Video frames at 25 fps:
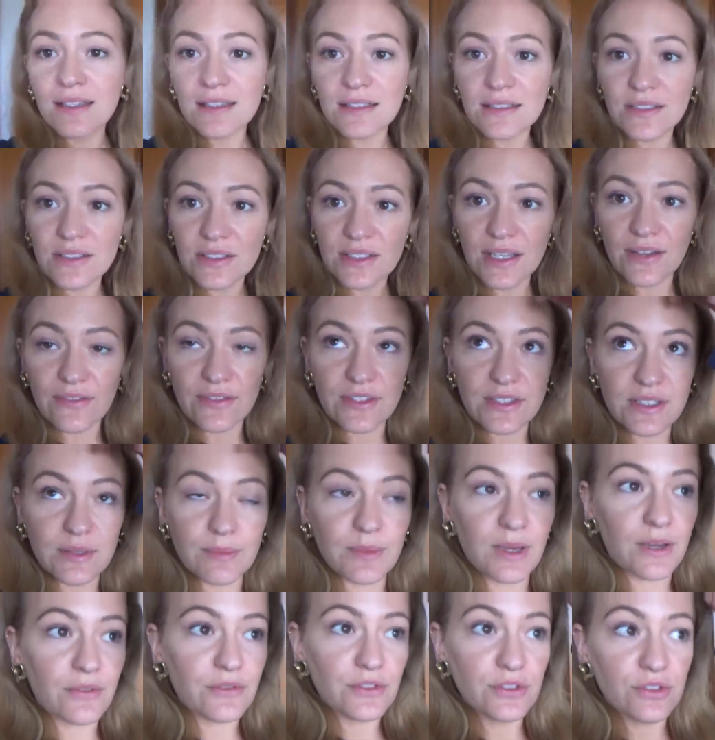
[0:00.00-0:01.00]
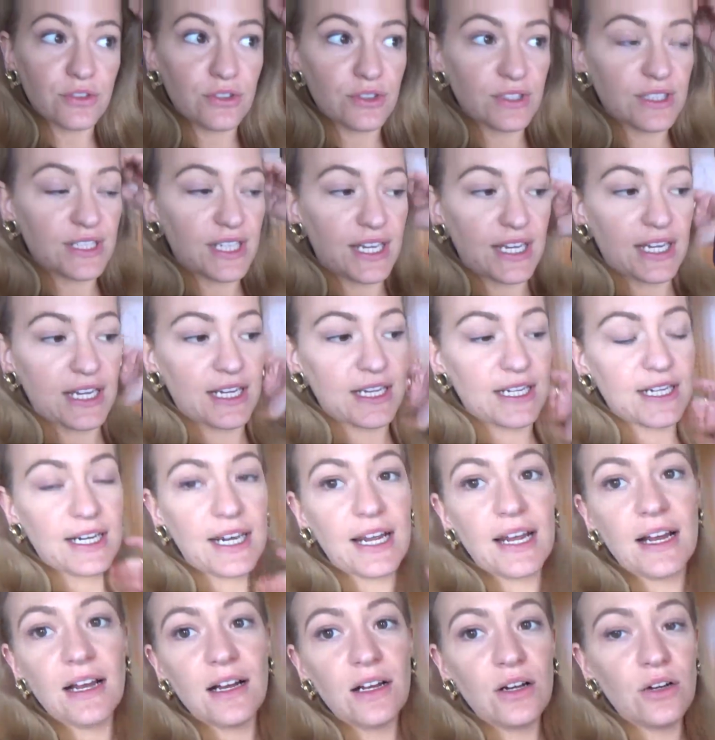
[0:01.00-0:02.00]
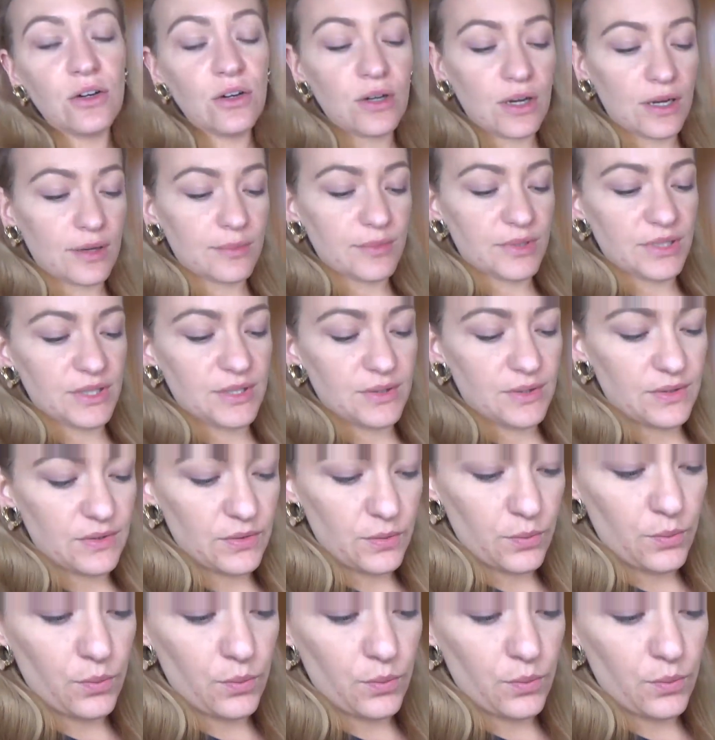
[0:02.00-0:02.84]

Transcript: he's just having some afternoon tea now. I'm just